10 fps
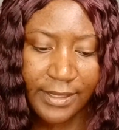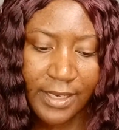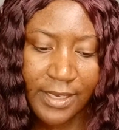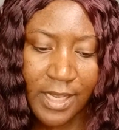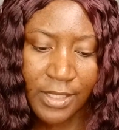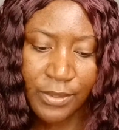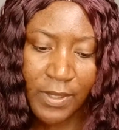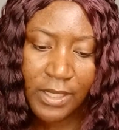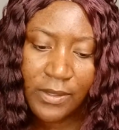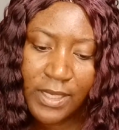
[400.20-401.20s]
The next
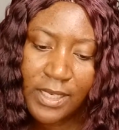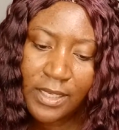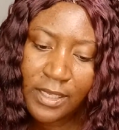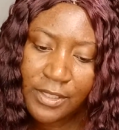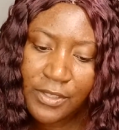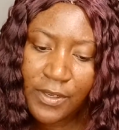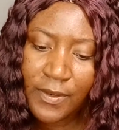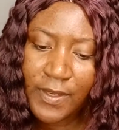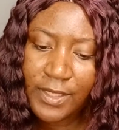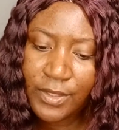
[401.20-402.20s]
way you can get your
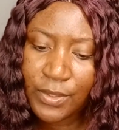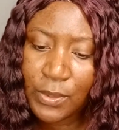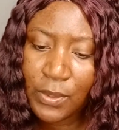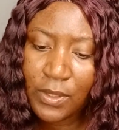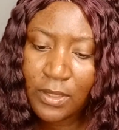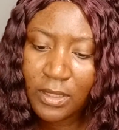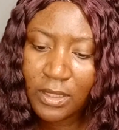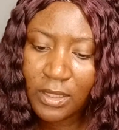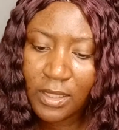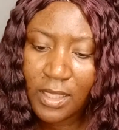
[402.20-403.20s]
credit
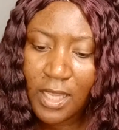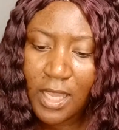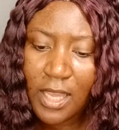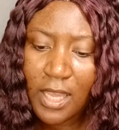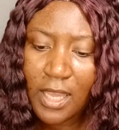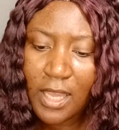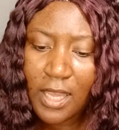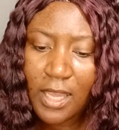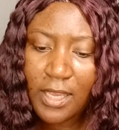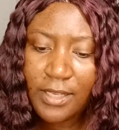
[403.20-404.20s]
score
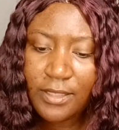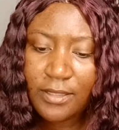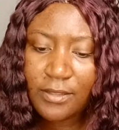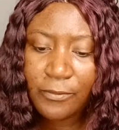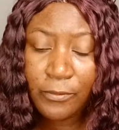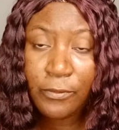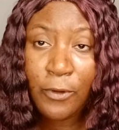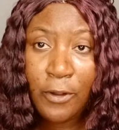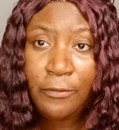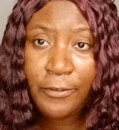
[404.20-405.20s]
is
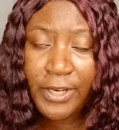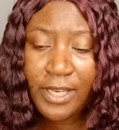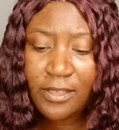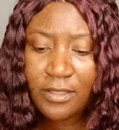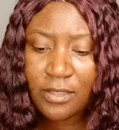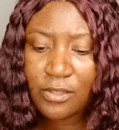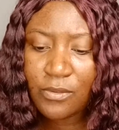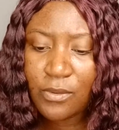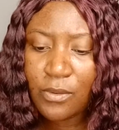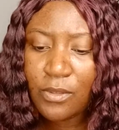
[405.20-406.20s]
for free is
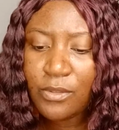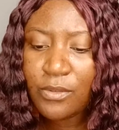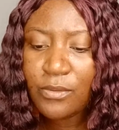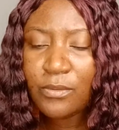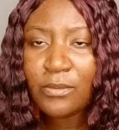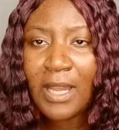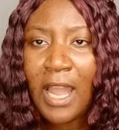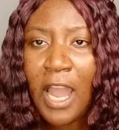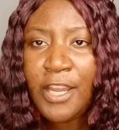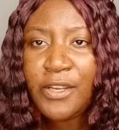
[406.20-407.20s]
to go to
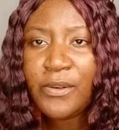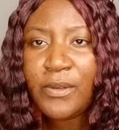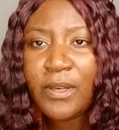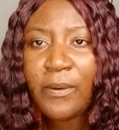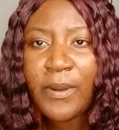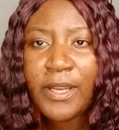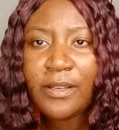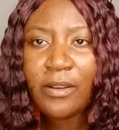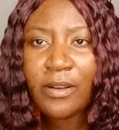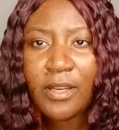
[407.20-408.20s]

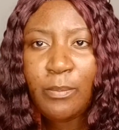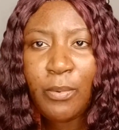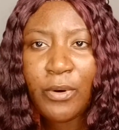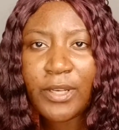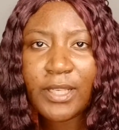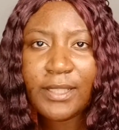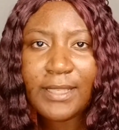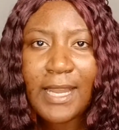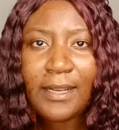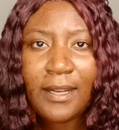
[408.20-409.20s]

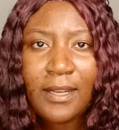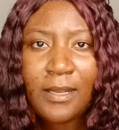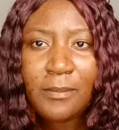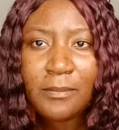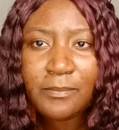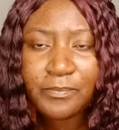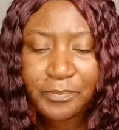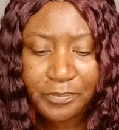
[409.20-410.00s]
annualcreditreport.com